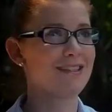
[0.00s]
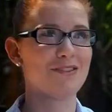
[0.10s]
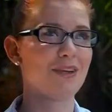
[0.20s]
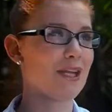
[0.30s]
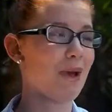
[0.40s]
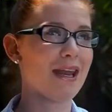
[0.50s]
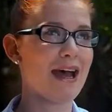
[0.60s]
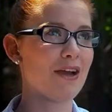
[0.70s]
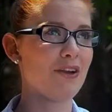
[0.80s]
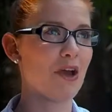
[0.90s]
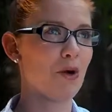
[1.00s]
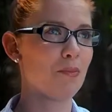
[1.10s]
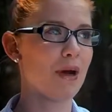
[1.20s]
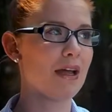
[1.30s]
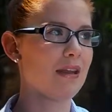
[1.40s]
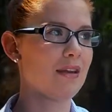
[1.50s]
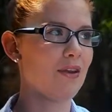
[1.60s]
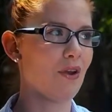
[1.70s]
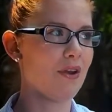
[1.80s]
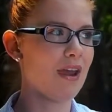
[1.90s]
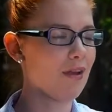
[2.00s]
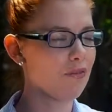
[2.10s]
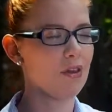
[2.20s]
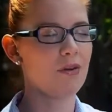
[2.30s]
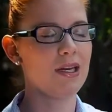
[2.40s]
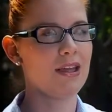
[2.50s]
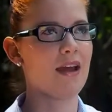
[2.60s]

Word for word: doesn't really matter how you help, but you know, every little bit